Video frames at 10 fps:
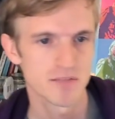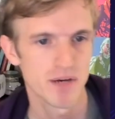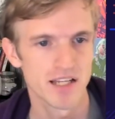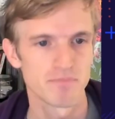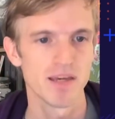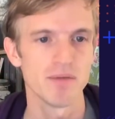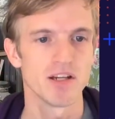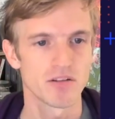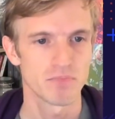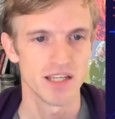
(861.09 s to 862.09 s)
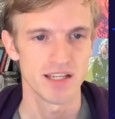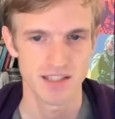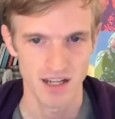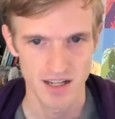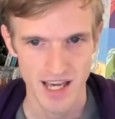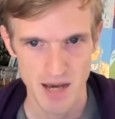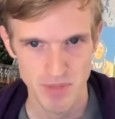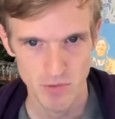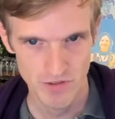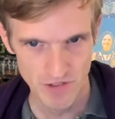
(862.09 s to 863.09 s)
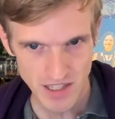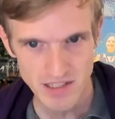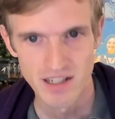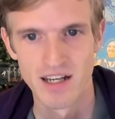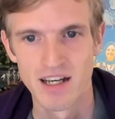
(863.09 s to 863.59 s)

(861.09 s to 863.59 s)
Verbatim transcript: despite maybe not being entirely happy with it.